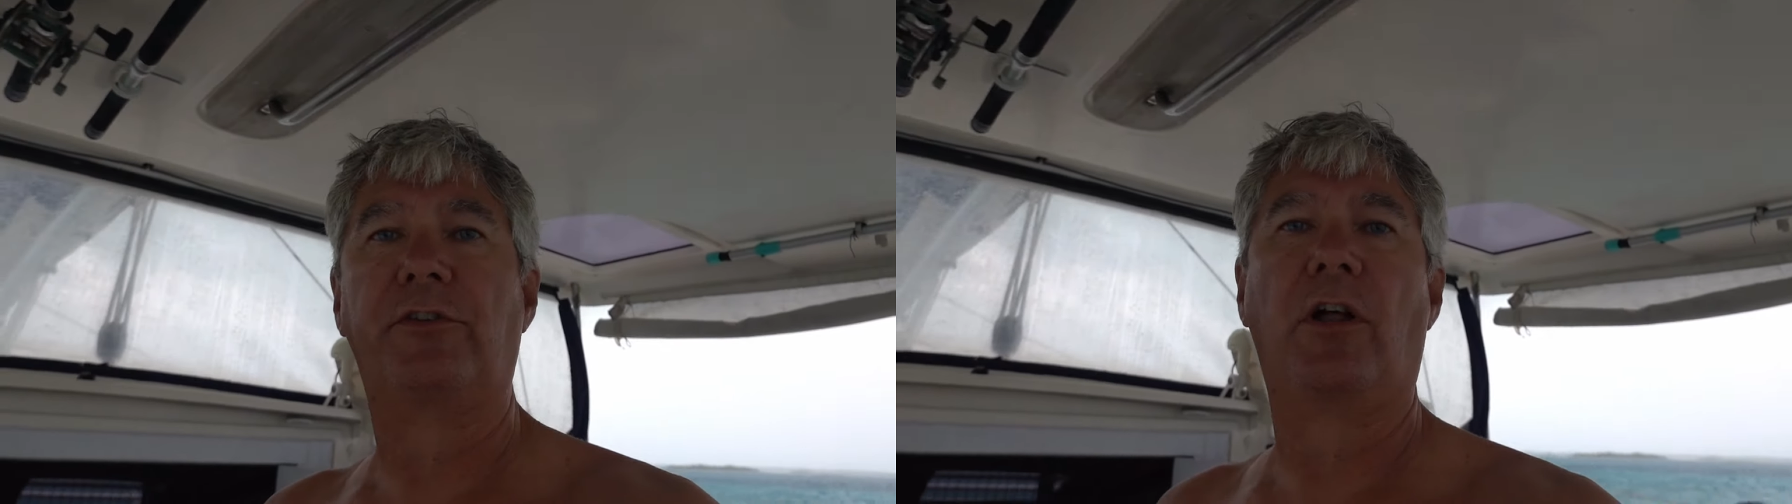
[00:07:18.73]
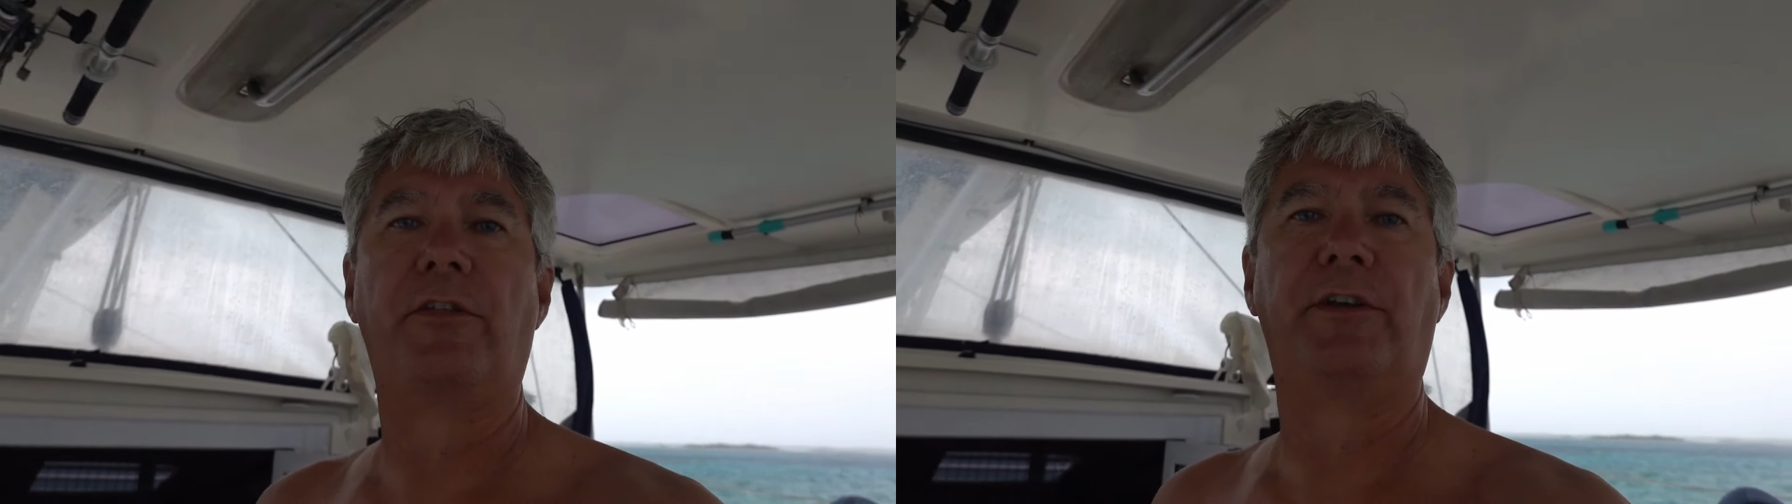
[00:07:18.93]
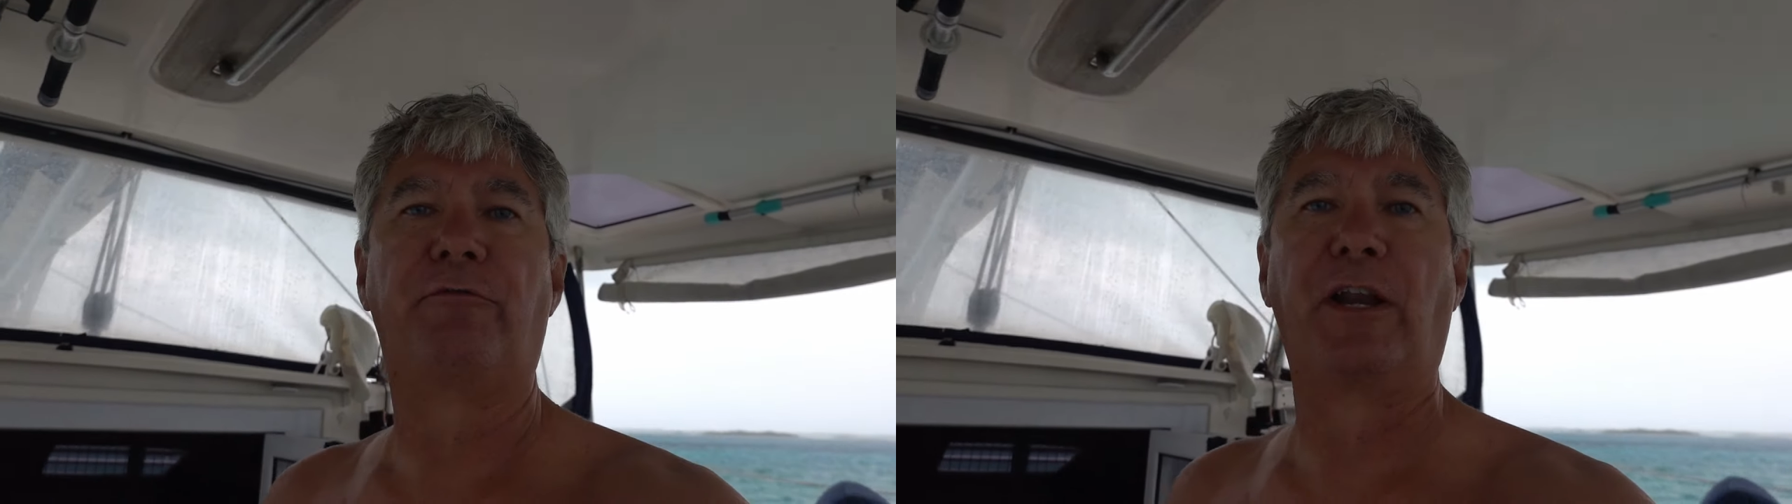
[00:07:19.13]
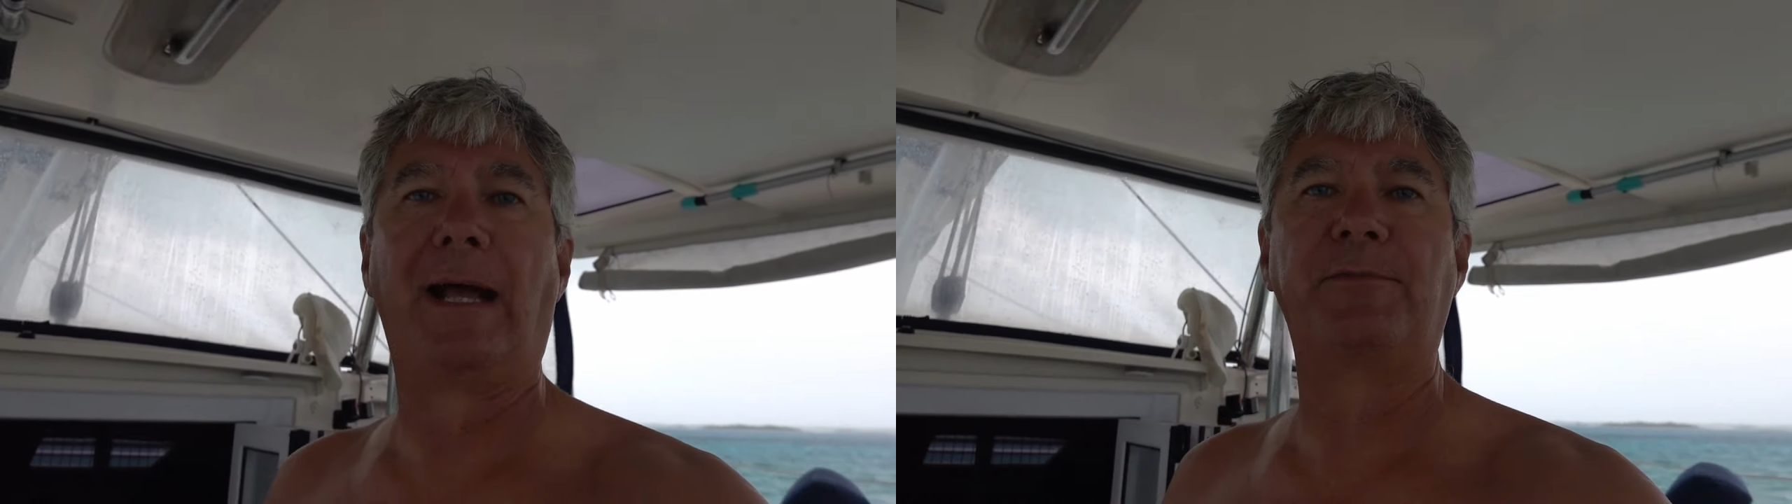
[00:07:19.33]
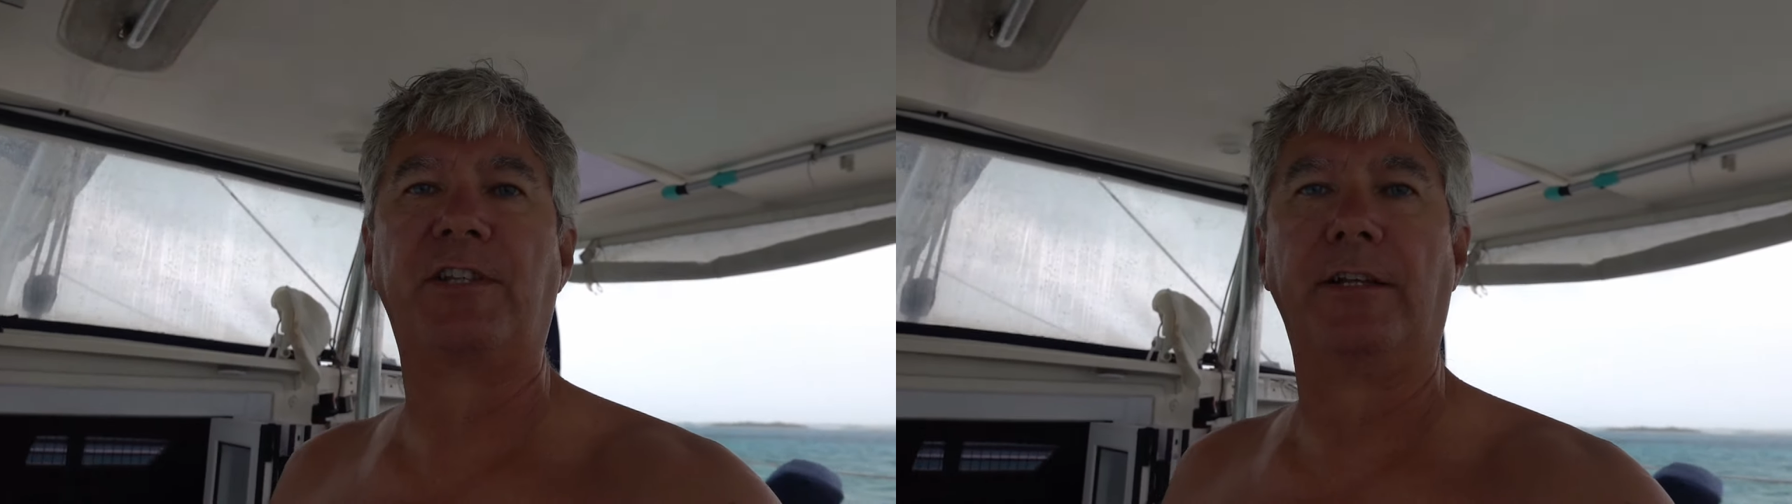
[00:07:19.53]
and all the different
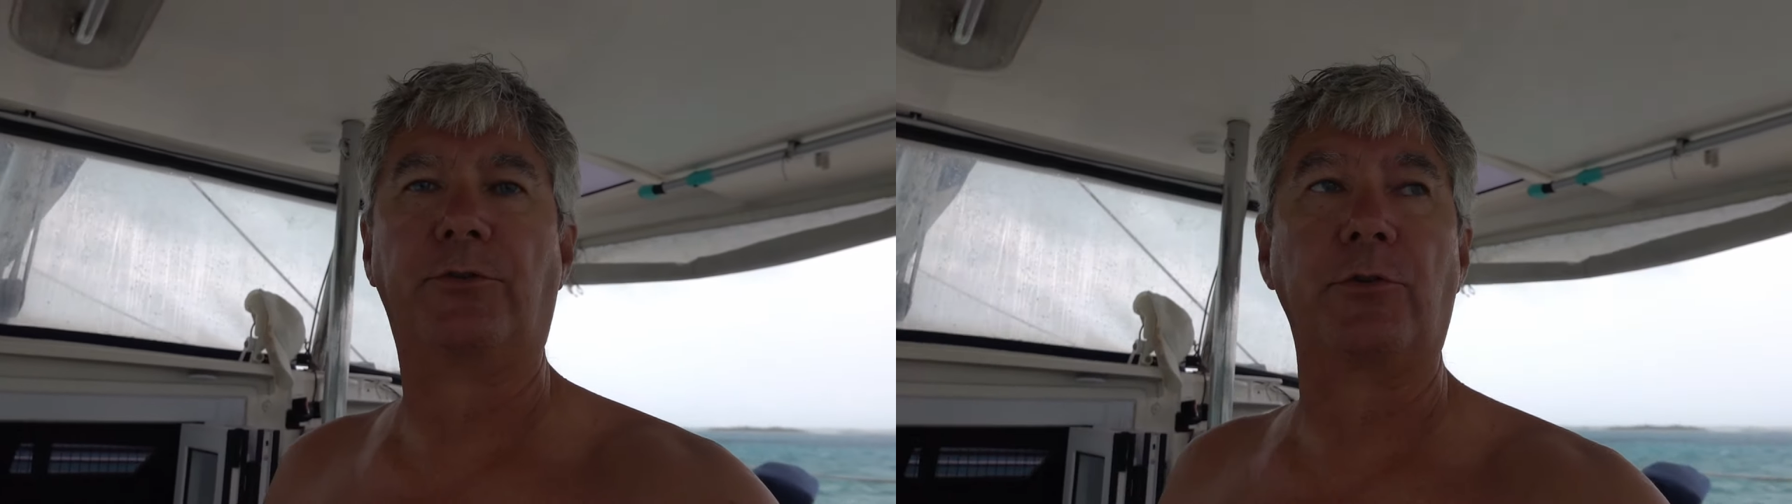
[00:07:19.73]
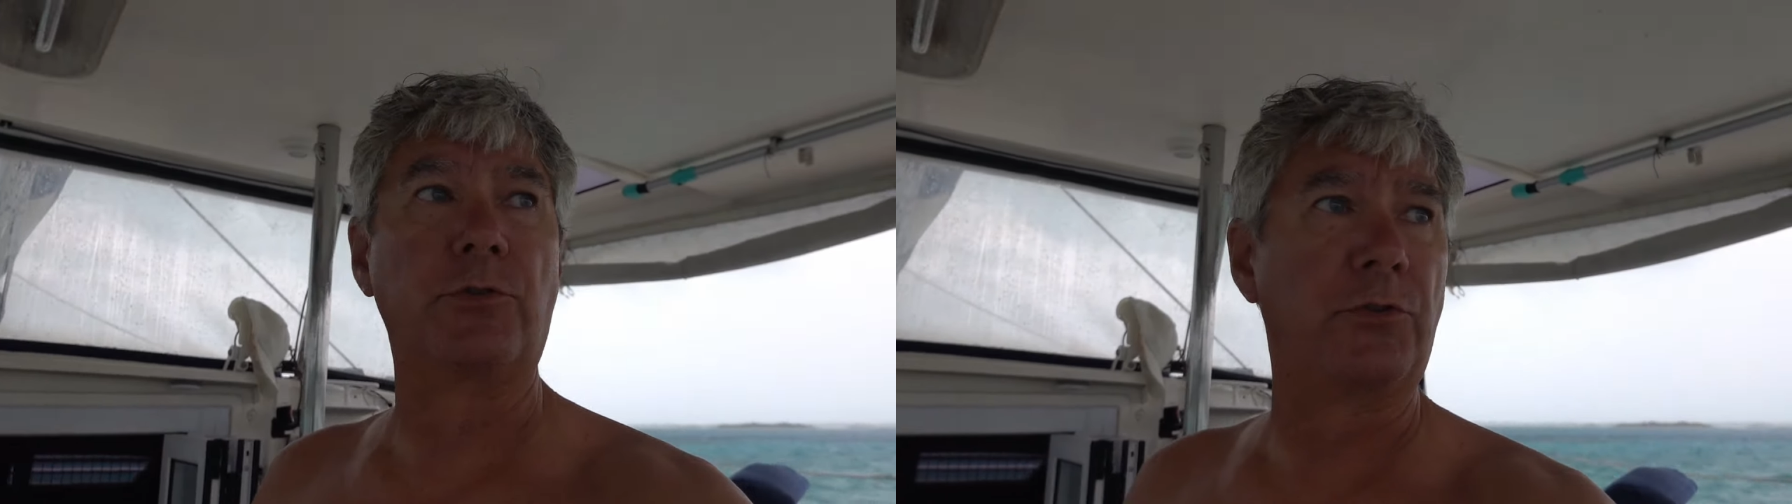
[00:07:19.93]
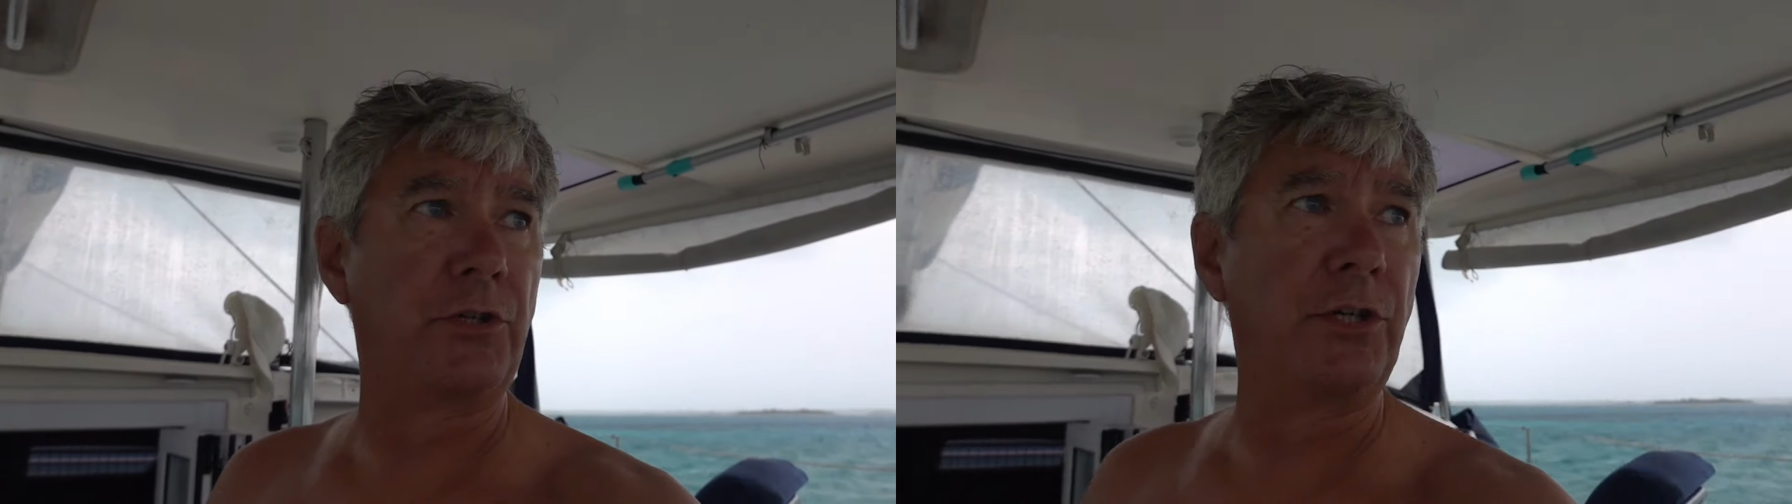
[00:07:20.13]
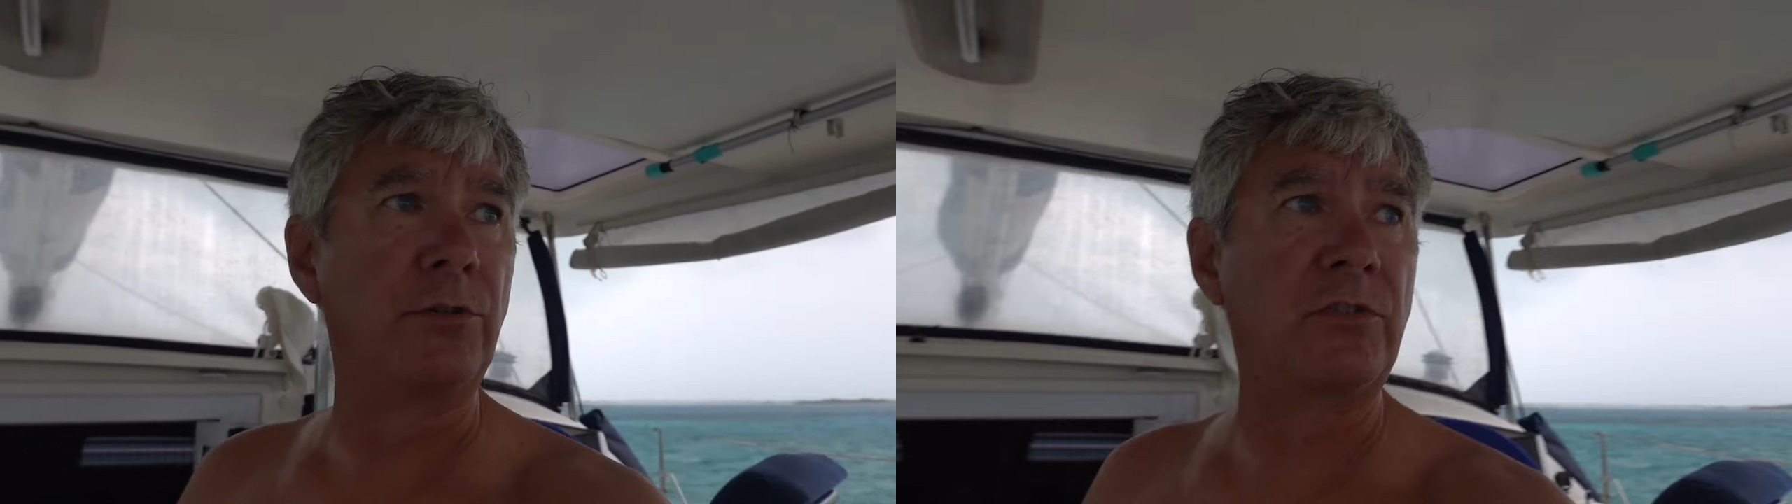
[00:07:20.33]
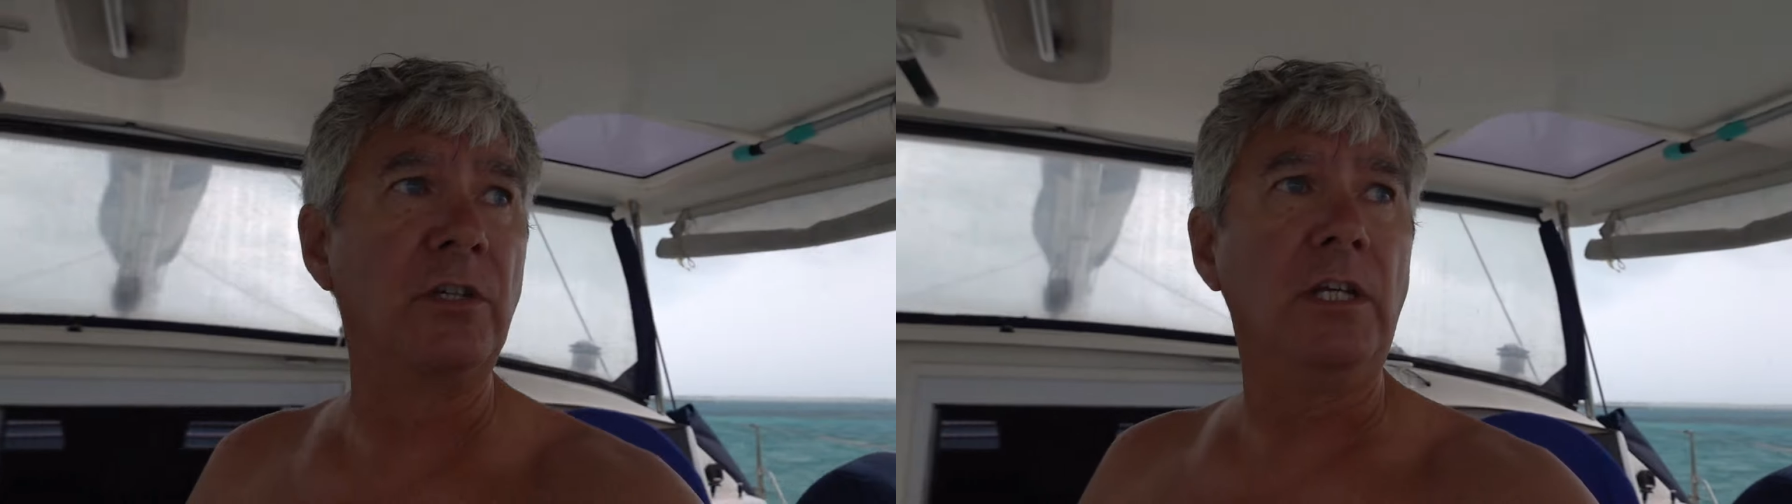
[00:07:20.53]
apps that cruisers
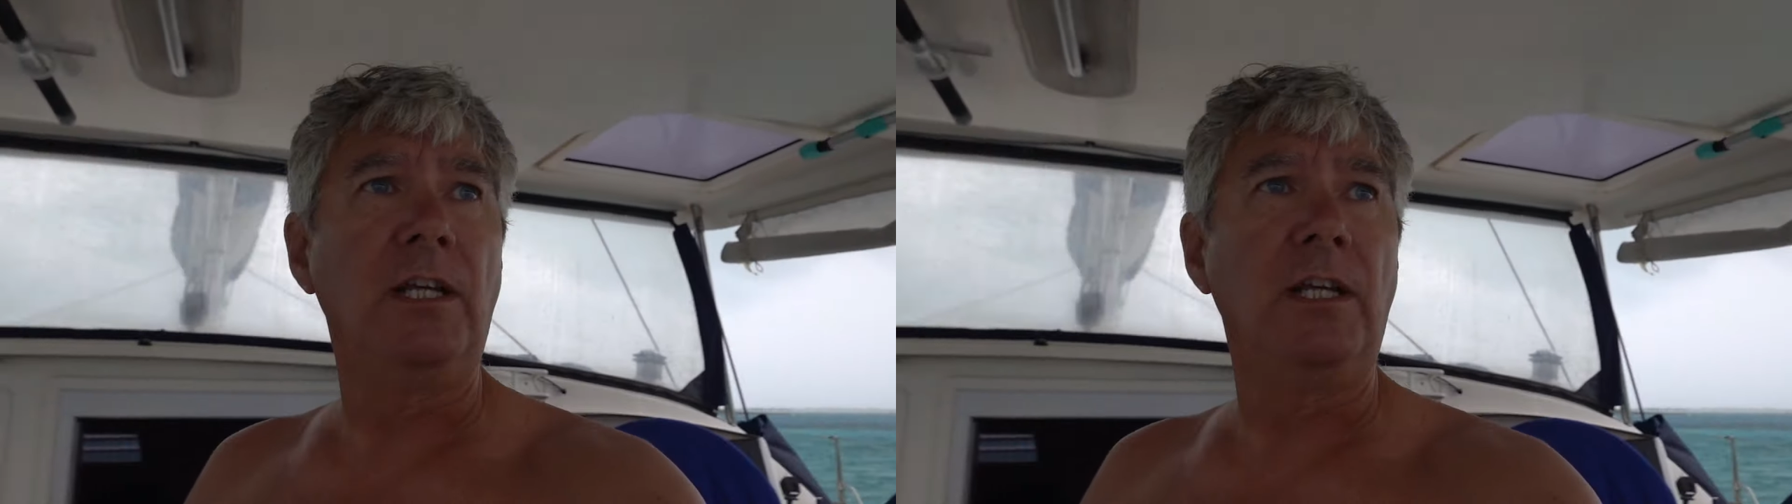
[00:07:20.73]
use,